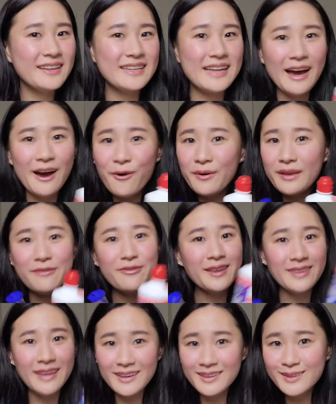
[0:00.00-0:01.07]
Now, even
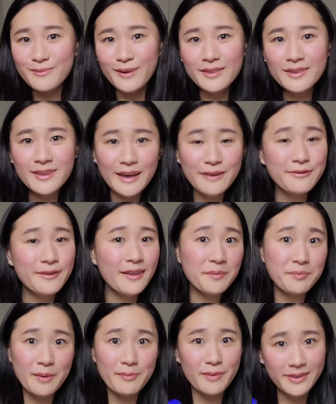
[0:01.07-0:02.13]
at the end of the month, I feel
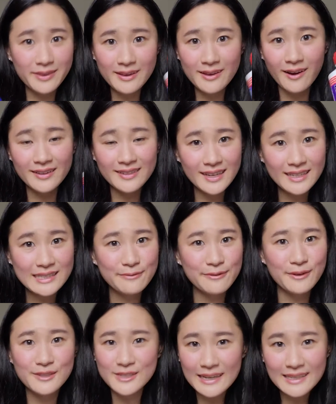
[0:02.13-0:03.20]
like my monthly contacts
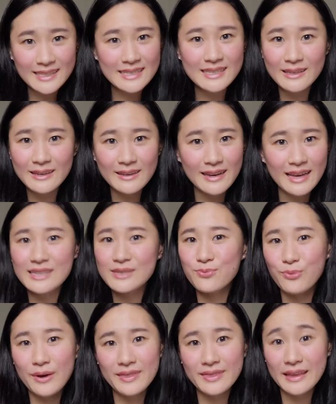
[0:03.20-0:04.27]
feel just as good as
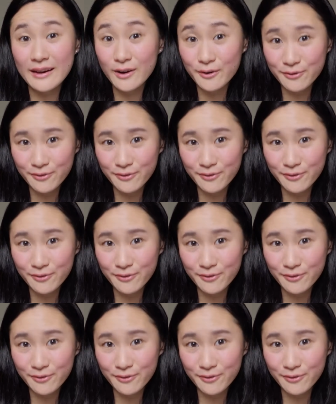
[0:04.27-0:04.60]
when they are